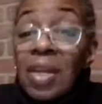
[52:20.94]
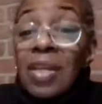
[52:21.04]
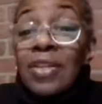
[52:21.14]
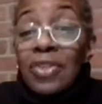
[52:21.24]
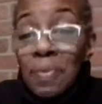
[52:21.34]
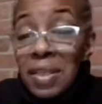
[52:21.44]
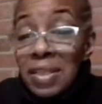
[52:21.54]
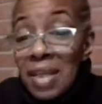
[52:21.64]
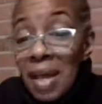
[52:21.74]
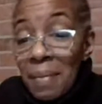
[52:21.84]
So by
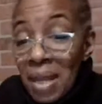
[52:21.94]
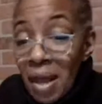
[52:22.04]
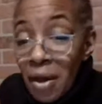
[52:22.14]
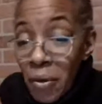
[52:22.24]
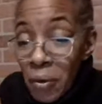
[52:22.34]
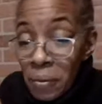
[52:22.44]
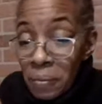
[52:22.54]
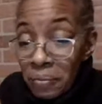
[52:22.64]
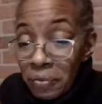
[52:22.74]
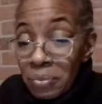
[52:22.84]
the time I got
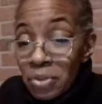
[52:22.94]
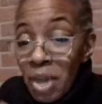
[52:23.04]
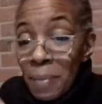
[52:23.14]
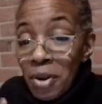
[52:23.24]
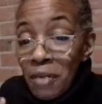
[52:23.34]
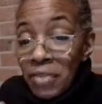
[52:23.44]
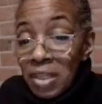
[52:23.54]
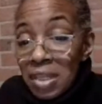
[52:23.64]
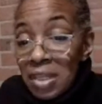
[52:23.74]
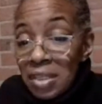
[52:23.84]
home from dropping off
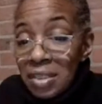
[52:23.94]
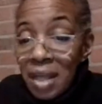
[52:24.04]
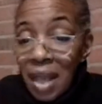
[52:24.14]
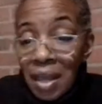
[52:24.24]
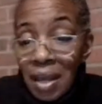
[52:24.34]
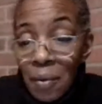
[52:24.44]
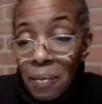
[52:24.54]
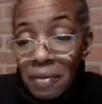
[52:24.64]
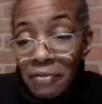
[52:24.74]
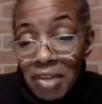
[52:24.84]
the kids and hanging out
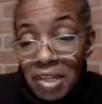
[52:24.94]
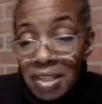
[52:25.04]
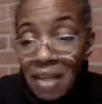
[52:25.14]
with my friends,